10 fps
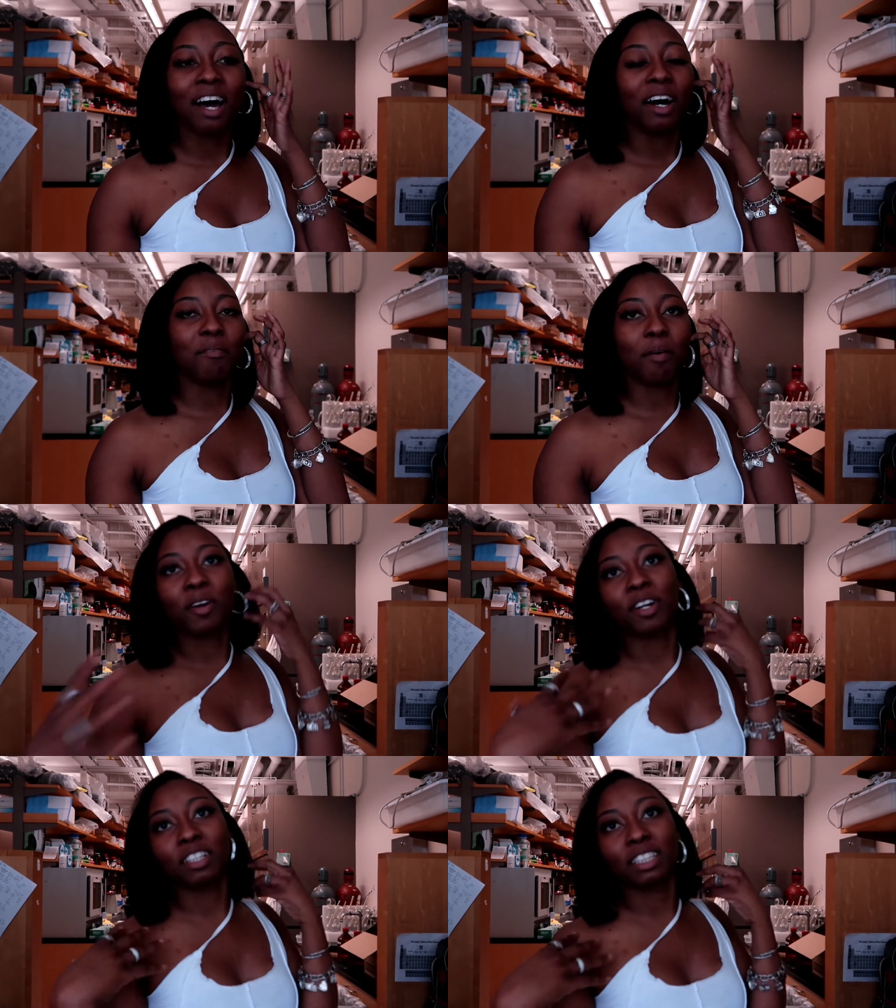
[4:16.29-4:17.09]
Um, I'm
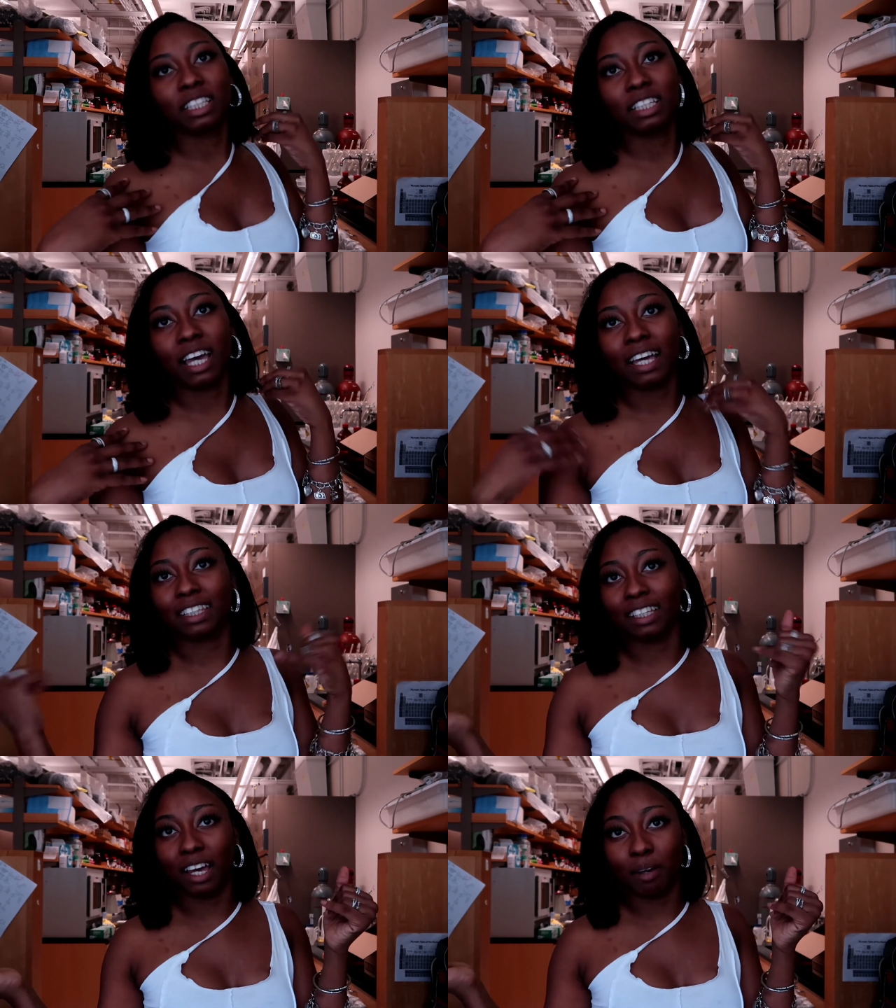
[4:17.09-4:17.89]
currently at
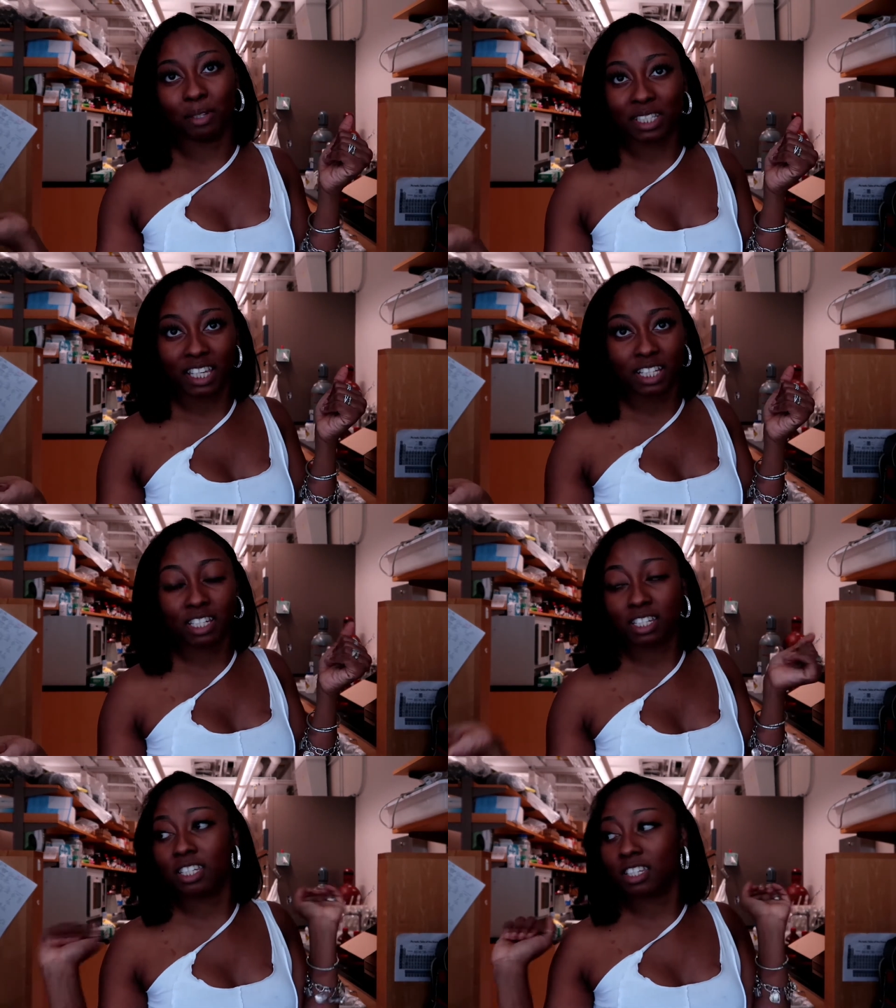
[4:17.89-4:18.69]
the lab with
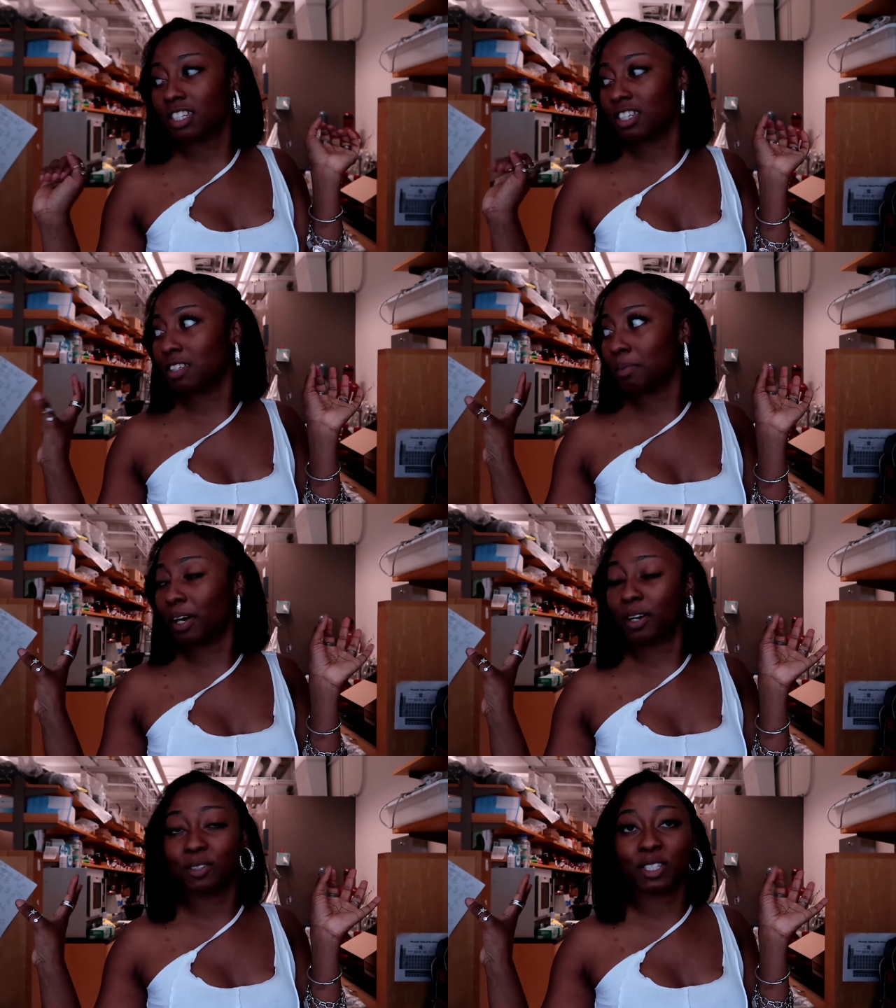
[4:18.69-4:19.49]
Tangie. She's
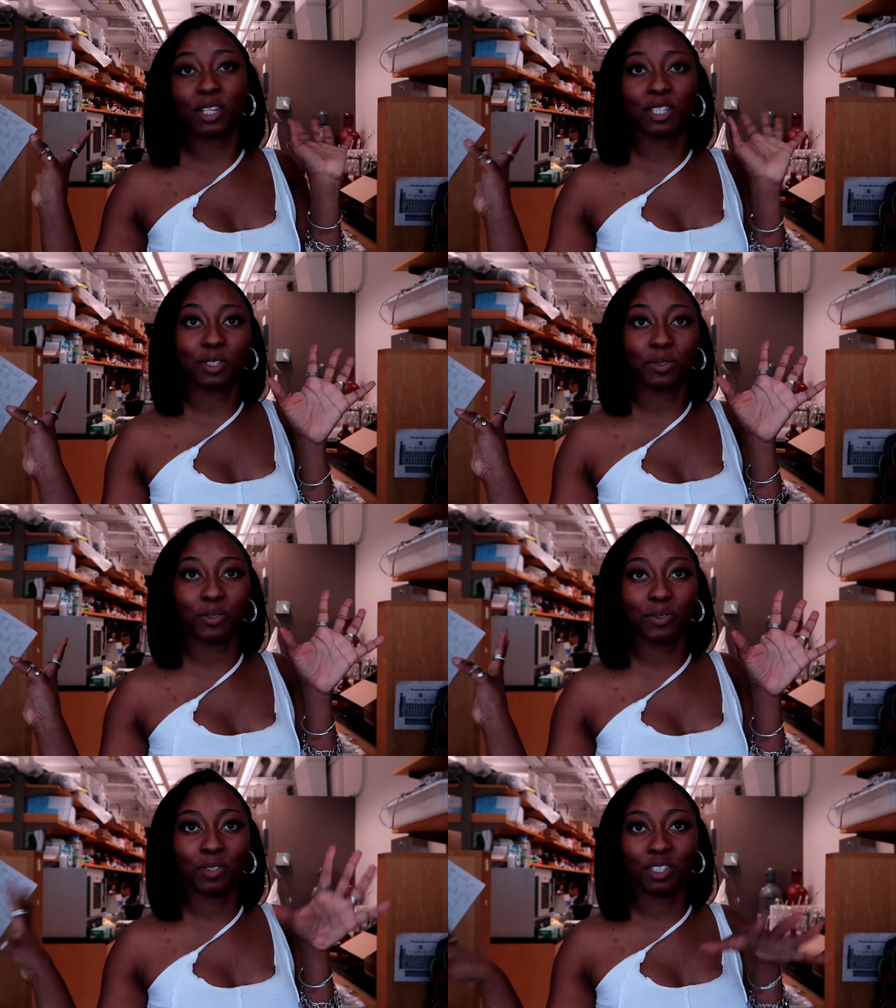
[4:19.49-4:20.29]
about
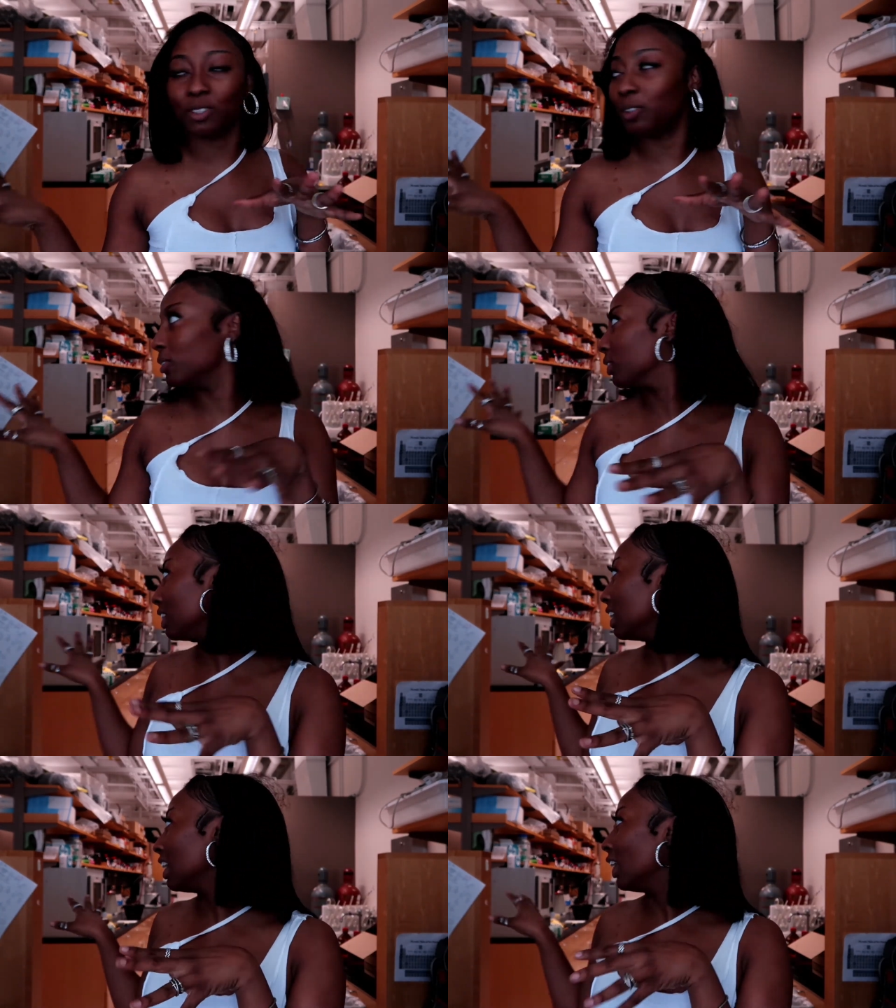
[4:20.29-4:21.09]
to do
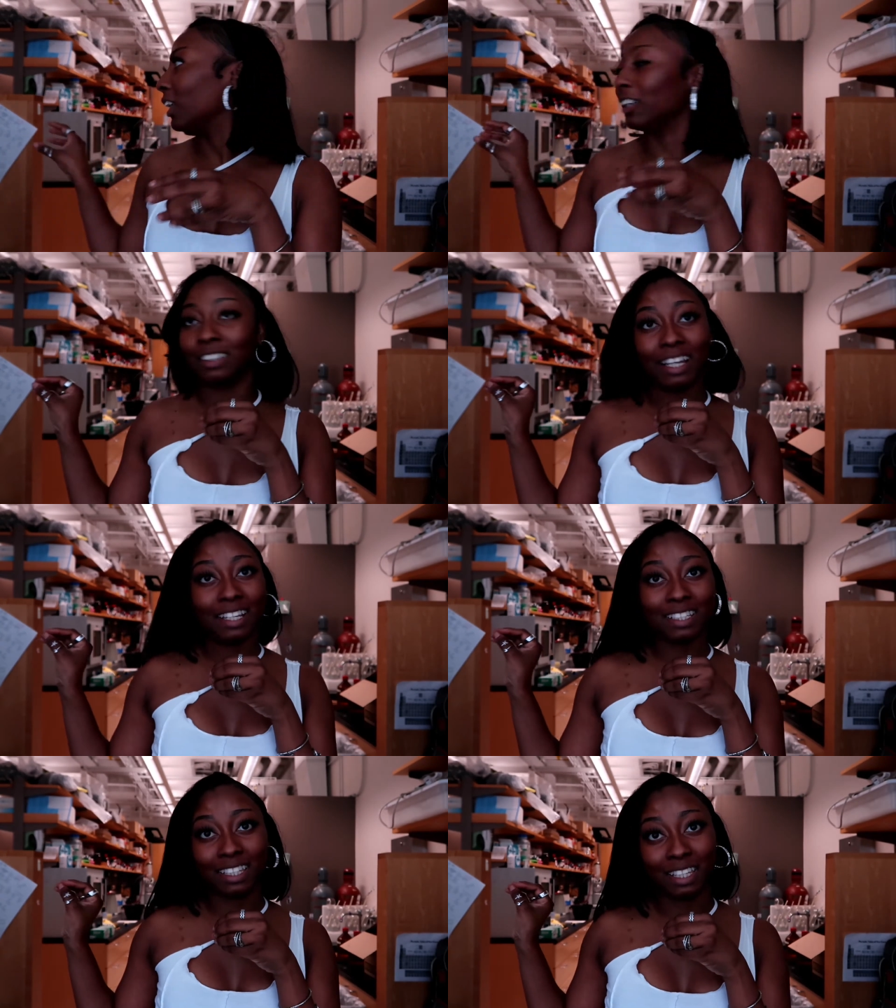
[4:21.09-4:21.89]
her
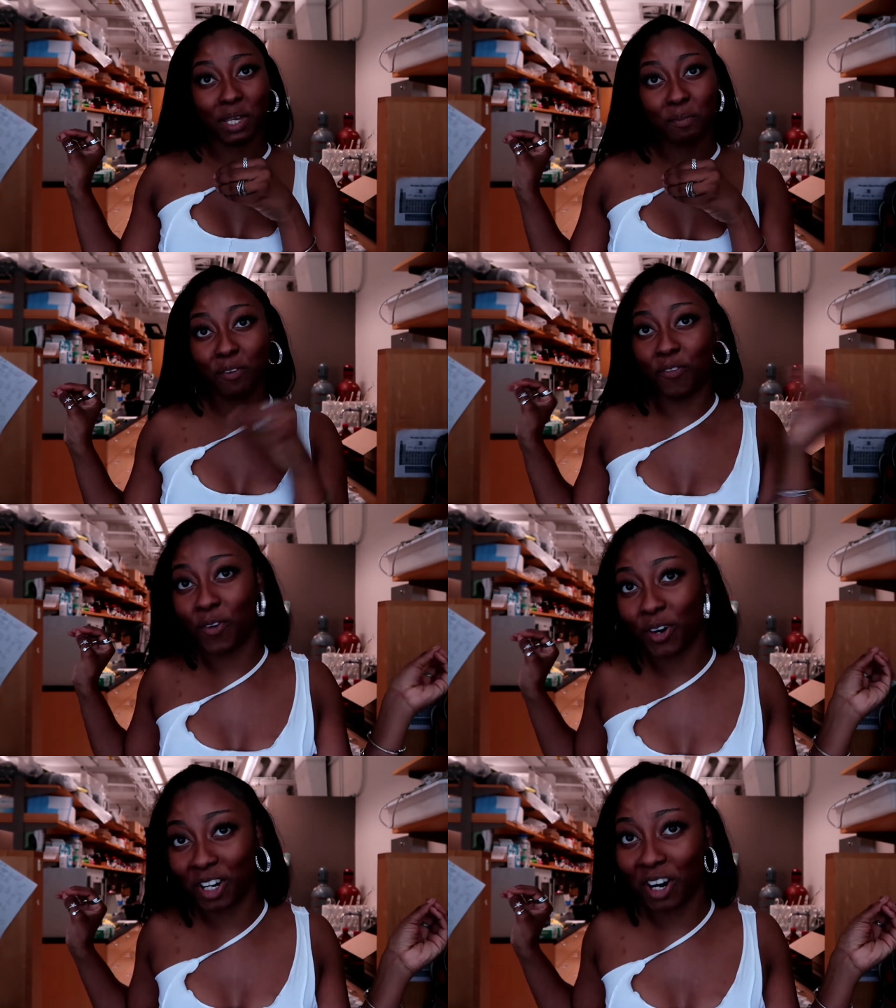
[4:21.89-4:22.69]
last thing
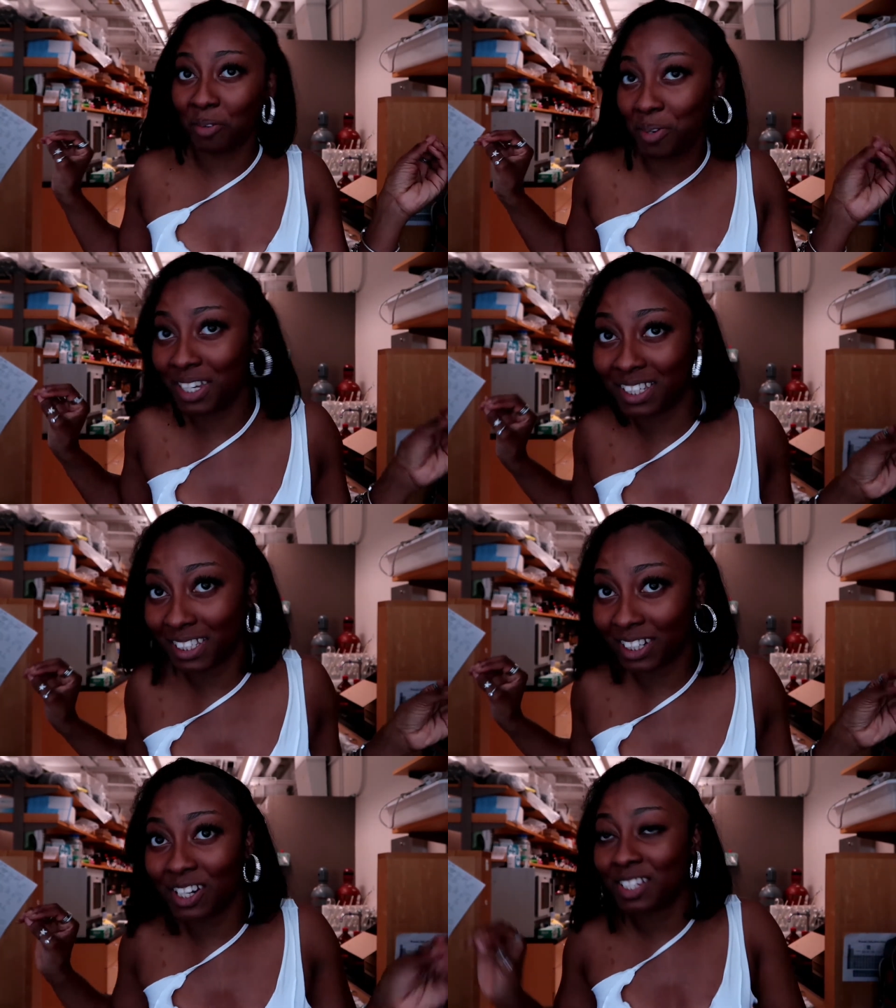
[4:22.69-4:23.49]
before our weekend
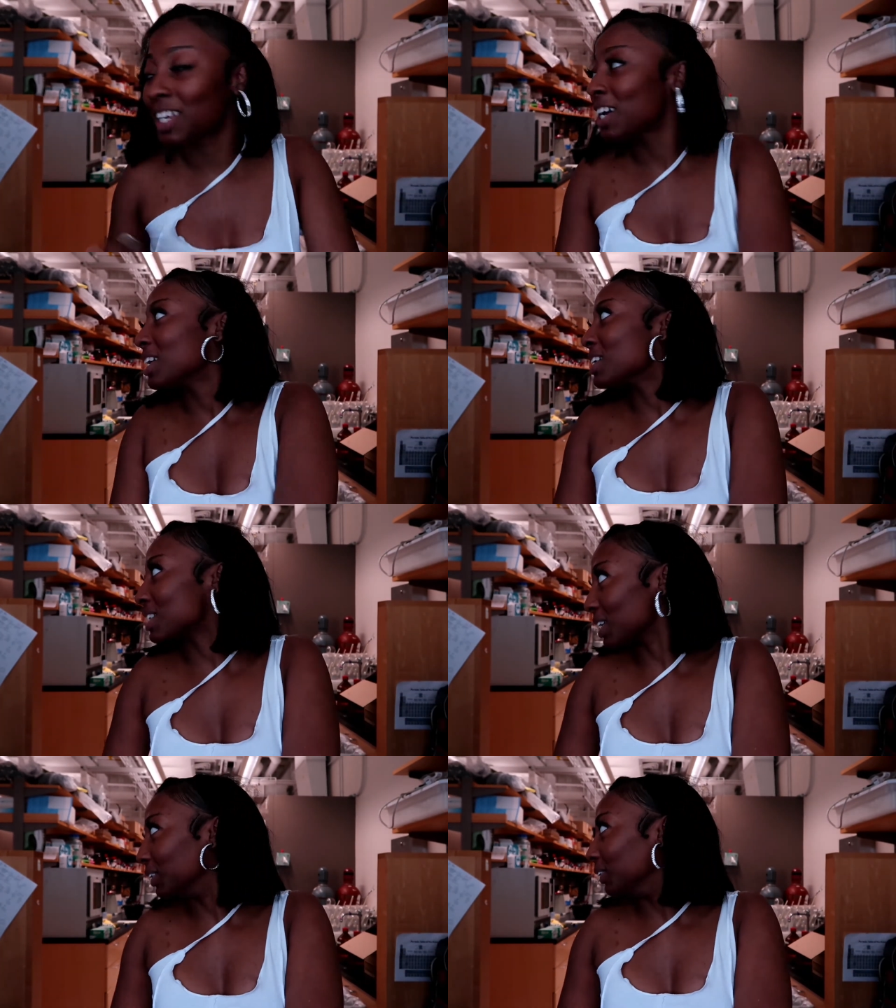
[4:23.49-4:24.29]
starts. So